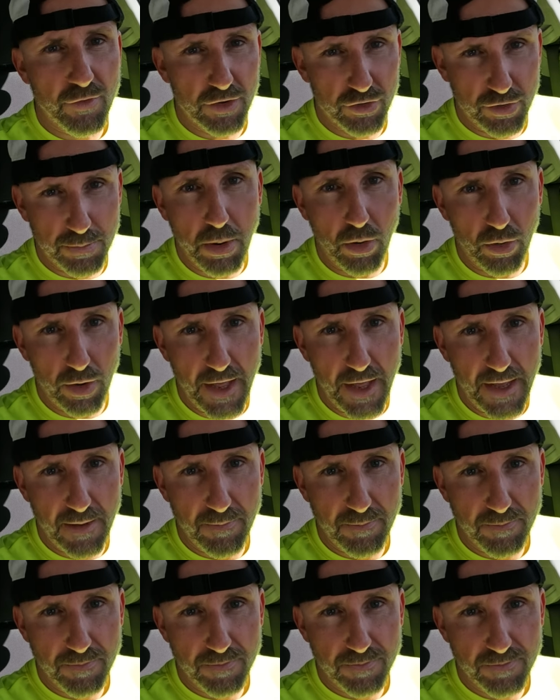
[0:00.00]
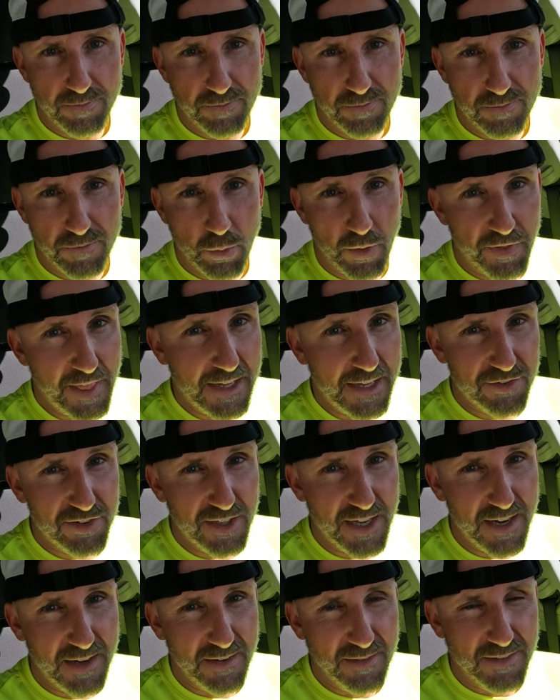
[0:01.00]
for Chipotle. With that
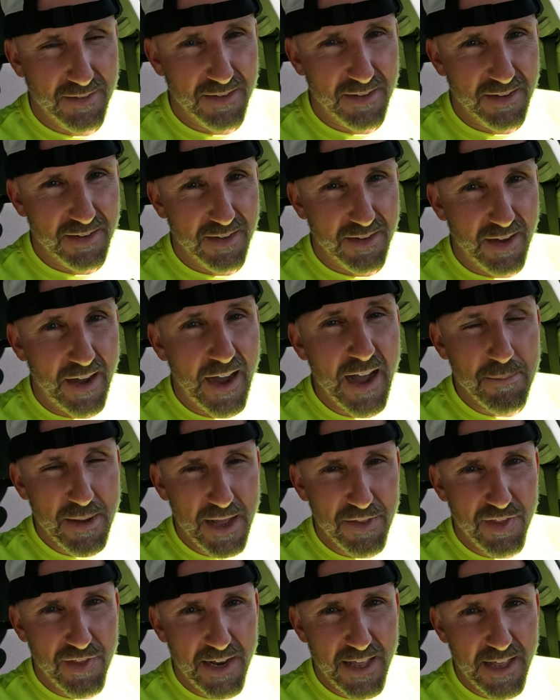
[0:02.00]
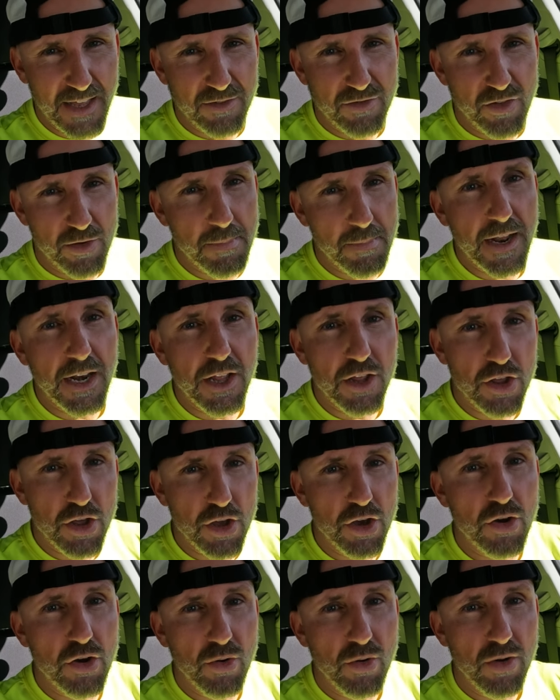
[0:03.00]
said, I'm Anthony, reminding
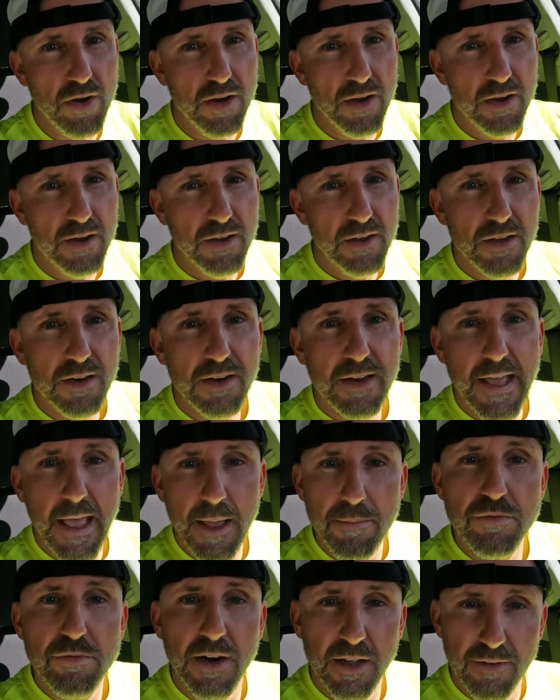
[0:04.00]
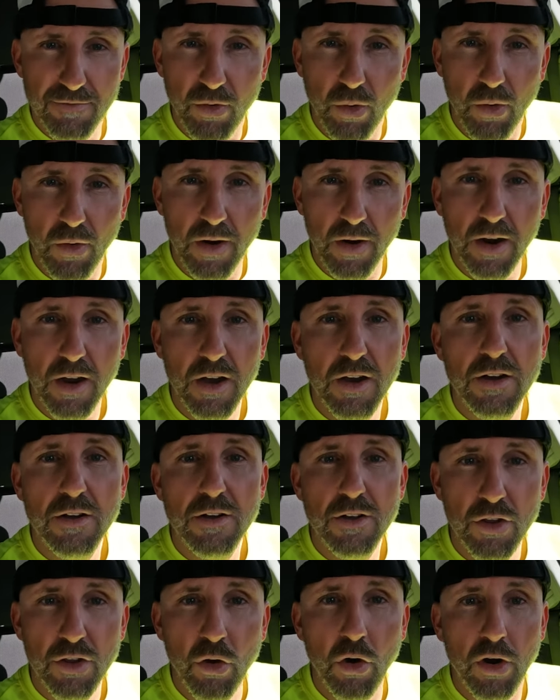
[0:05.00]
you to keep running for
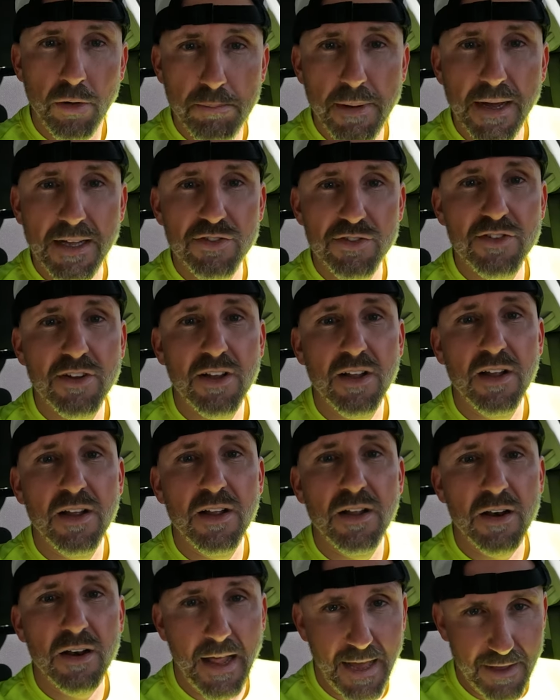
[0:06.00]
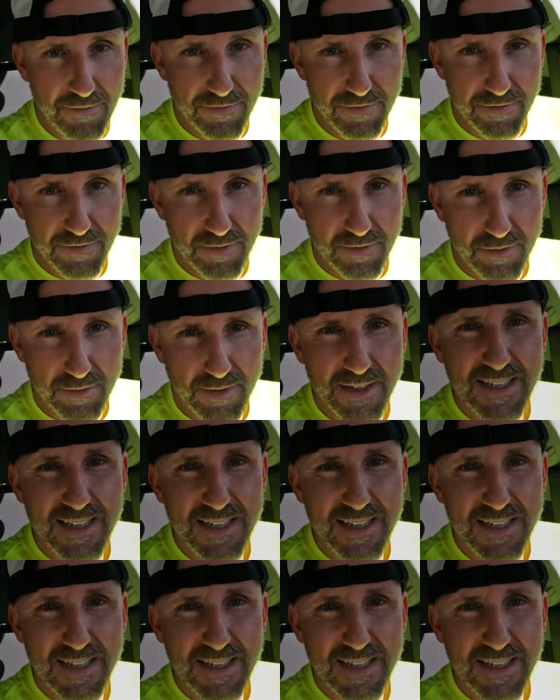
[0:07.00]
your best life.